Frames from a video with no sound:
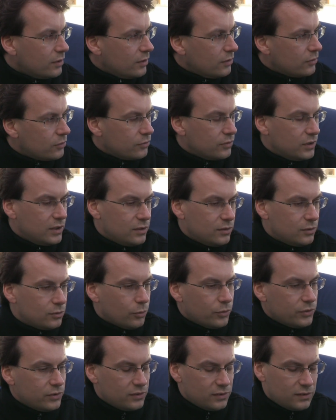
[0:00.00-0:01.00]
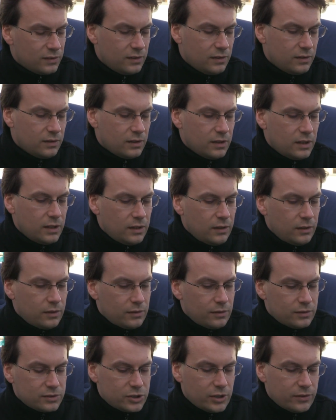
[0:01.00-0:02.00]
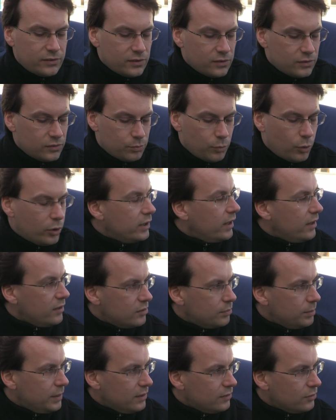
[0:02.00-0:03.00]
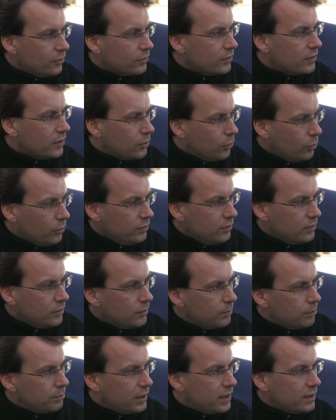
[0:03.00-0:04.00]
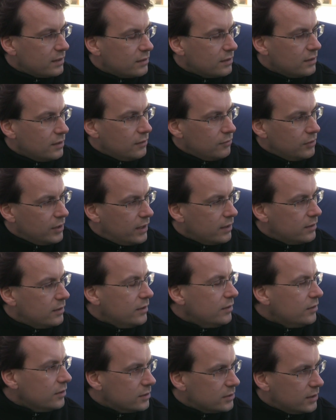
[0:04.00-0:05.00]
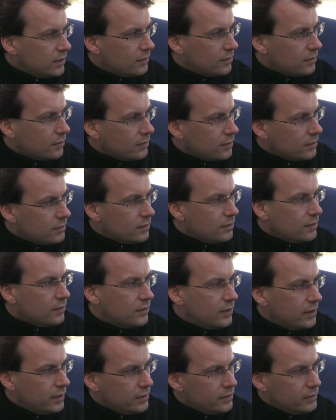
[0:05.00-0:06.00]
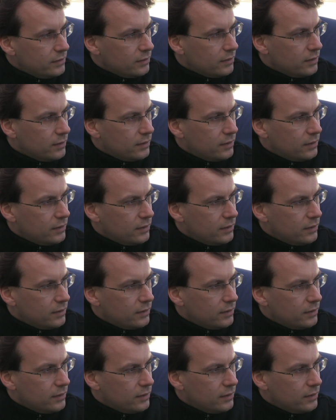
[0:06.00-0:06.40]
So we don't see just the small aspects on their own, but we can integrate the single